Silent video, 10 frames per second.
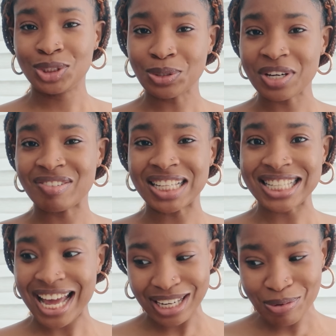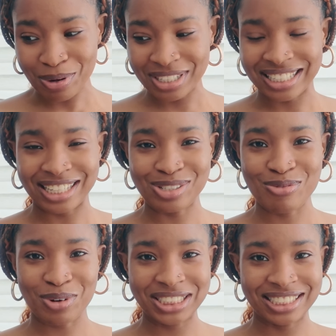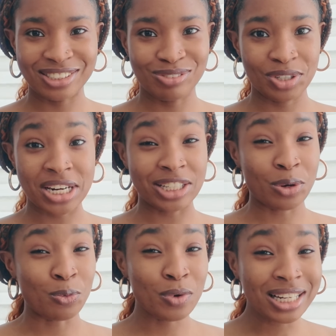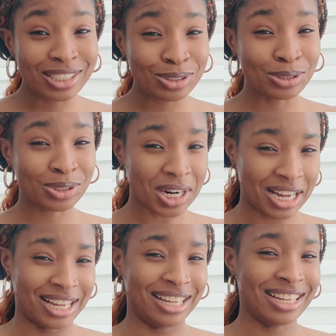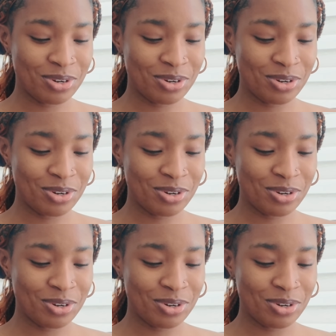So if there's anyone that you've watched in this video that you're willing to try,